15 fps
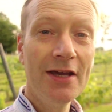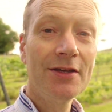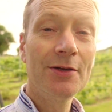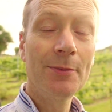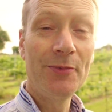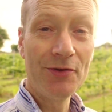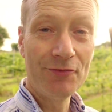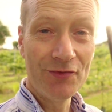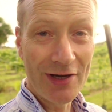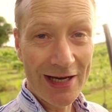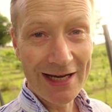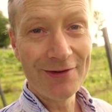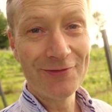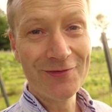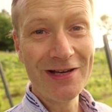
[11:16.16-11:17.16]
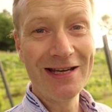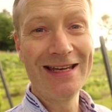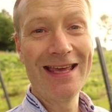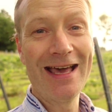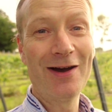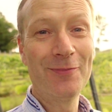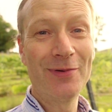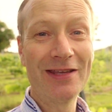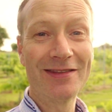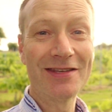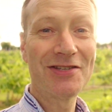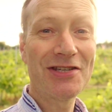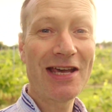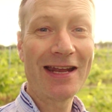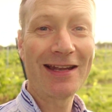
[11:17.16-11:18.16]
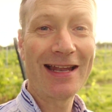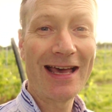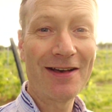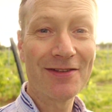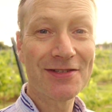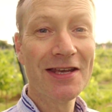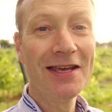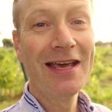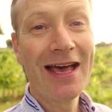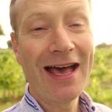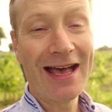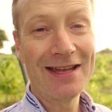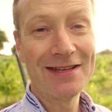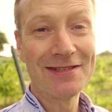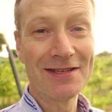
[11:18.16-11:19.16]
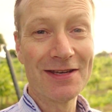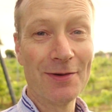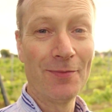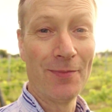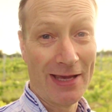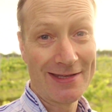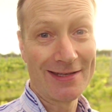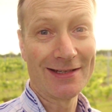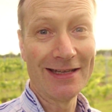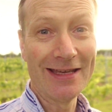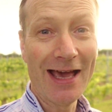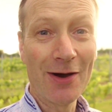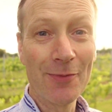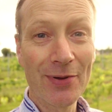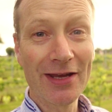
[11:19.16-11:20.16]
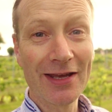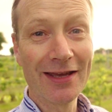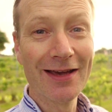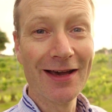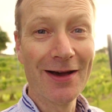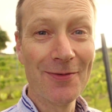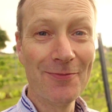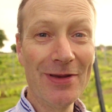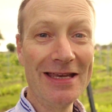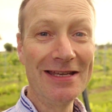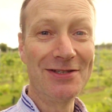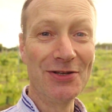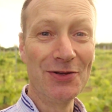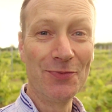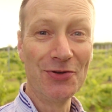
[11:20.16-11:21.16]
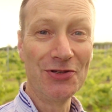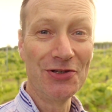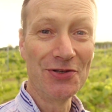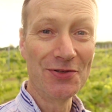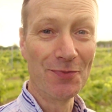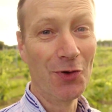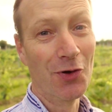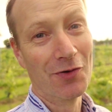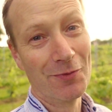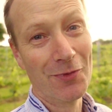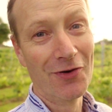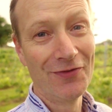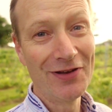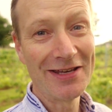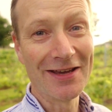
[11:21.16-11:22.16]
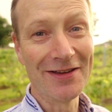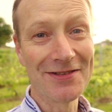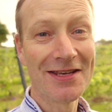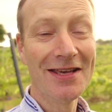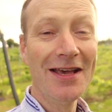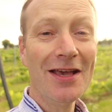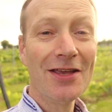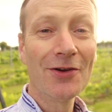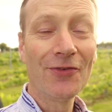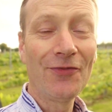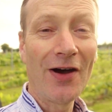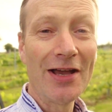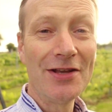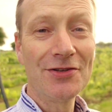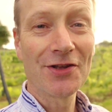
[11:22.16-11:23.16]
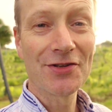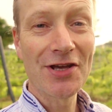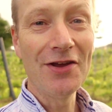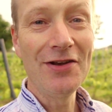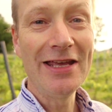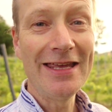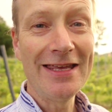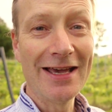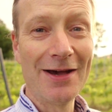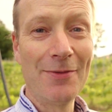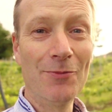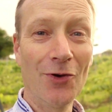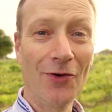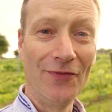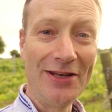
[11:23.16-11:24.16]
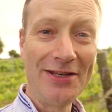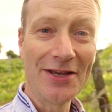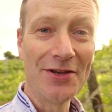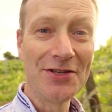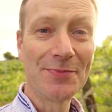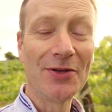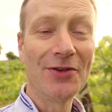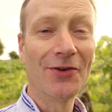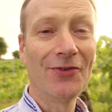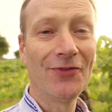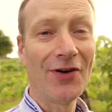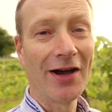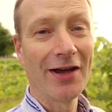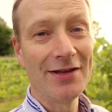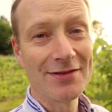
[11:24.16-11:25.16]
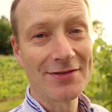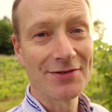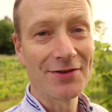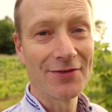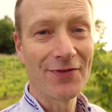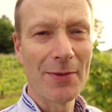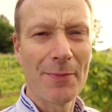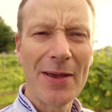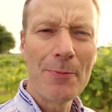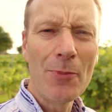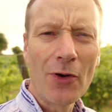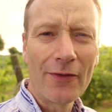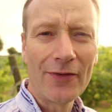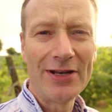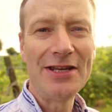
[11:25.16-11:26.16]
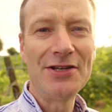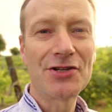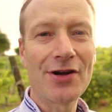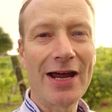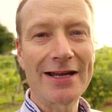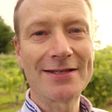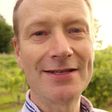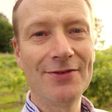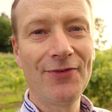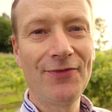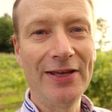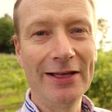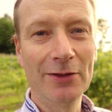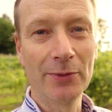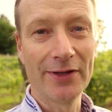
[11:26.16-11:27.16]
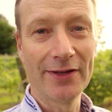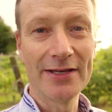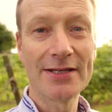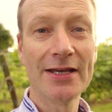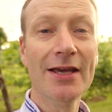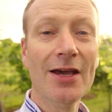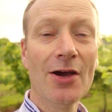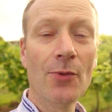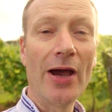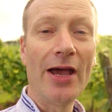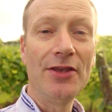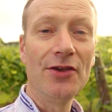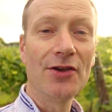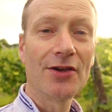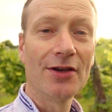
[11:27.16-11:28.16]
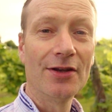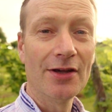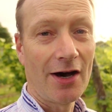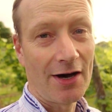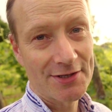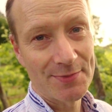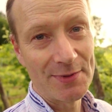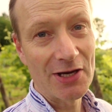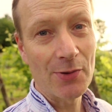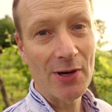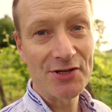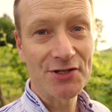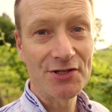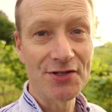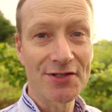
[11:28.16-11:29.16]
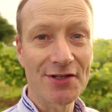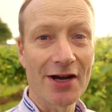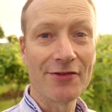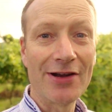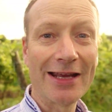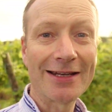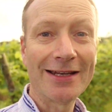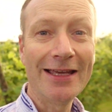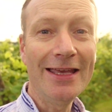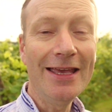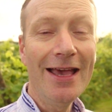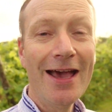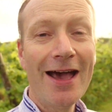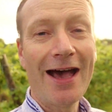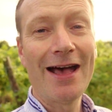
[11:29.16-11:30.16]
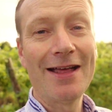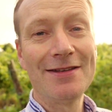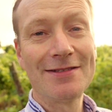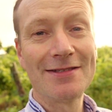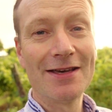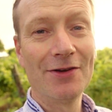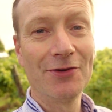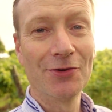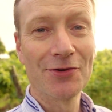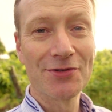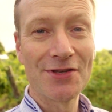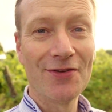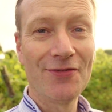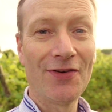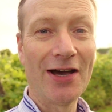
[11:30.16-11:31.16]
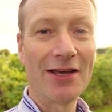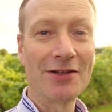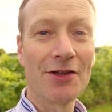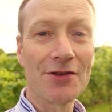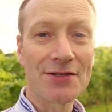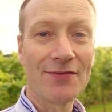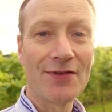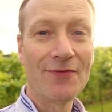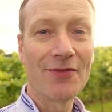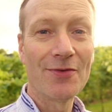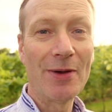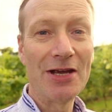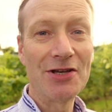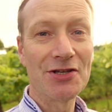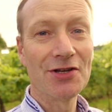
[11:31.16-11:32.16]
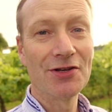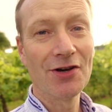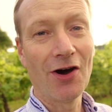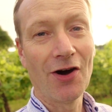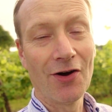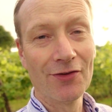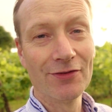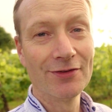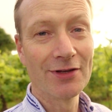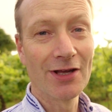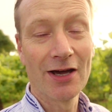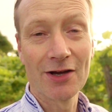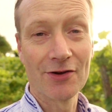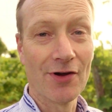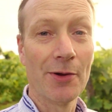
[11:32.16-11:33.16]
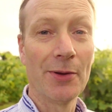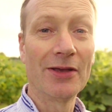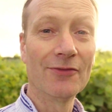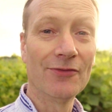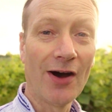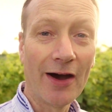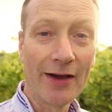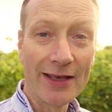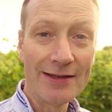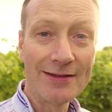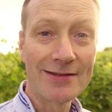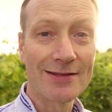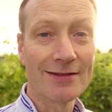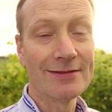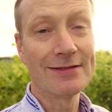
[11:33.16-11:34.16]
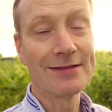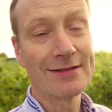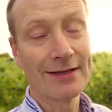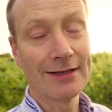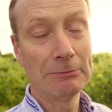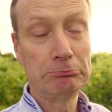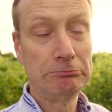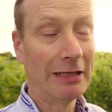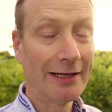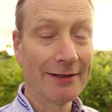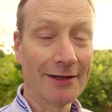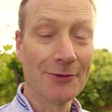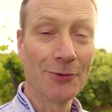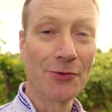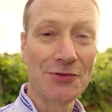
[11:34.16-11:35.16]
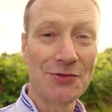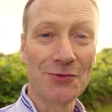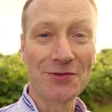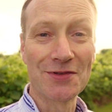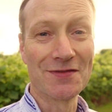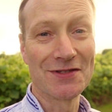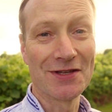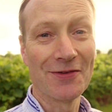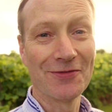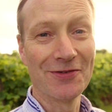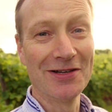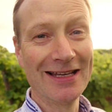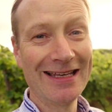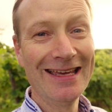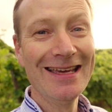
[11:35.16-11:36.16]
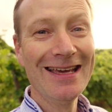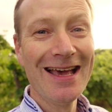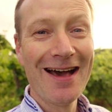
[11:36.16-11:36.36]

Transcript: you'll be really helping this channel out, and basically helping me to produce more and more videos. You'll find not only more videos, but you'll find sort of a bit more of an interactive feel with it, where you can ask me questions directly, and you also find lots of information on growing vines and I don't know, all sorts of stuff really.